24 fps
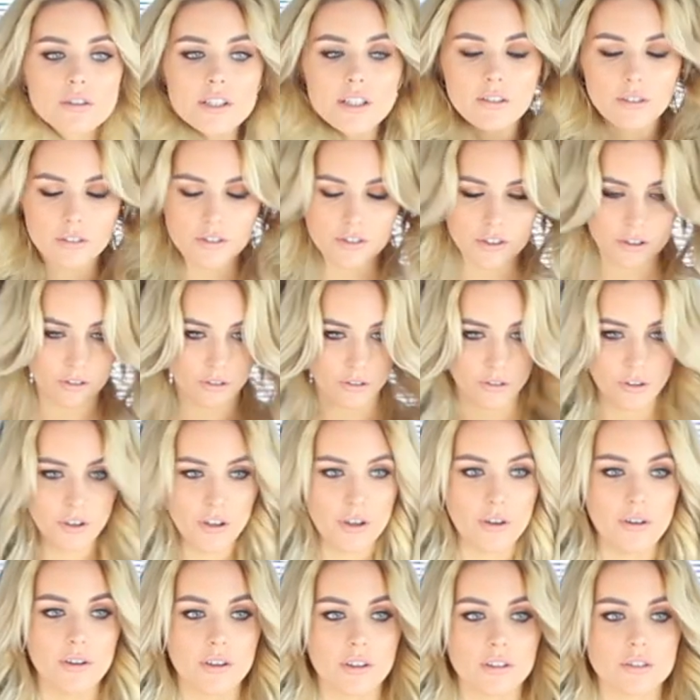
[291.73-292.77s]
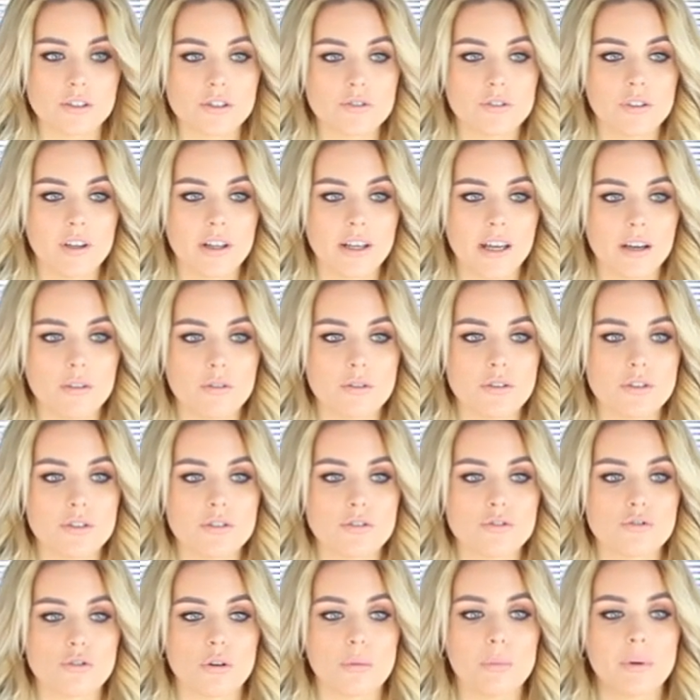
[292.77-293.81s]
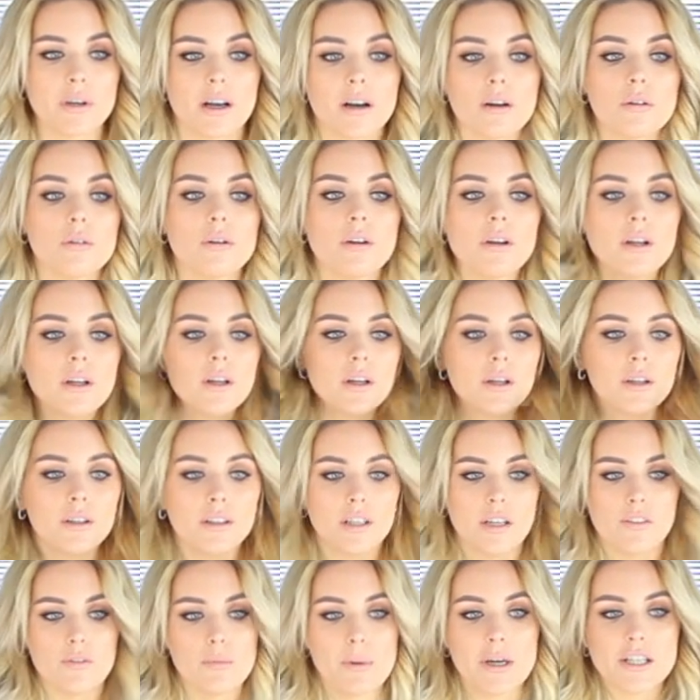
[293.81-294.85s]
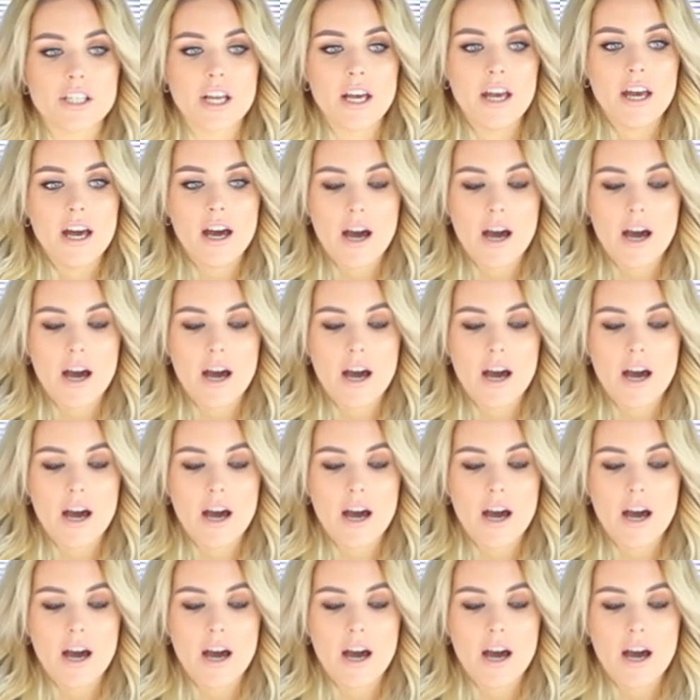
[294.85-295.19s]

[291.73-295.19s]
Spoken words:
it not so long ago and I just feel like everything's dropping out. never mind.